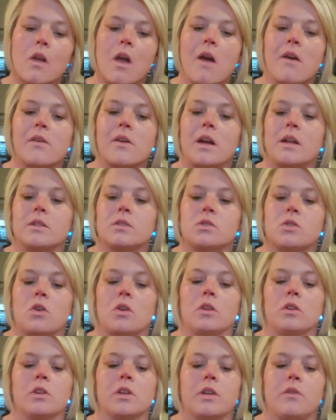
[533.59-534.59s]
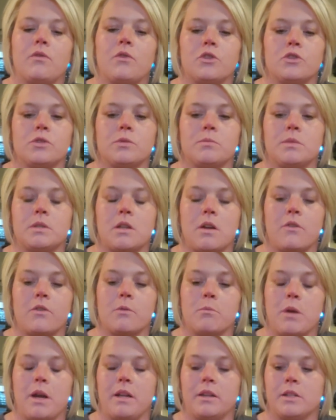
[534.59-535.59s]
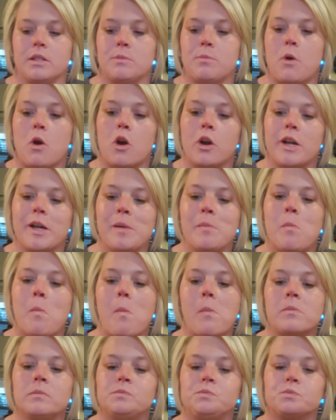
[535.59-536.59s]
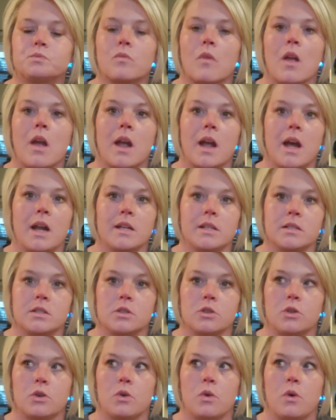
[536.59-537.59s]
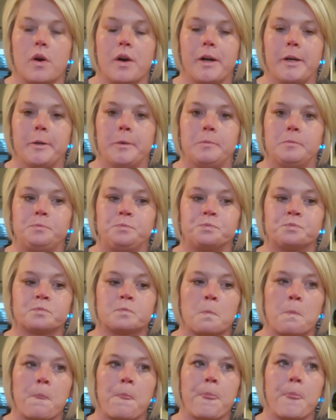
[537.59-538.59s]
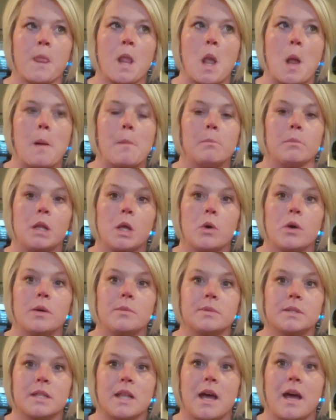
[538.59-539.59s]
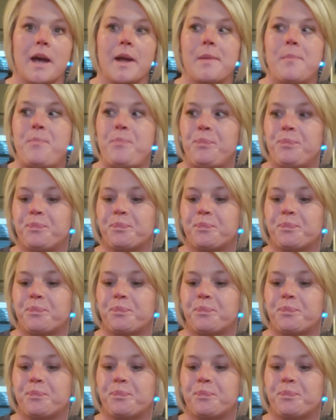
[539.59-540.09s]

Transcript: I've got to start looking for some stuff for Brandon's party. I got his little blow-up slide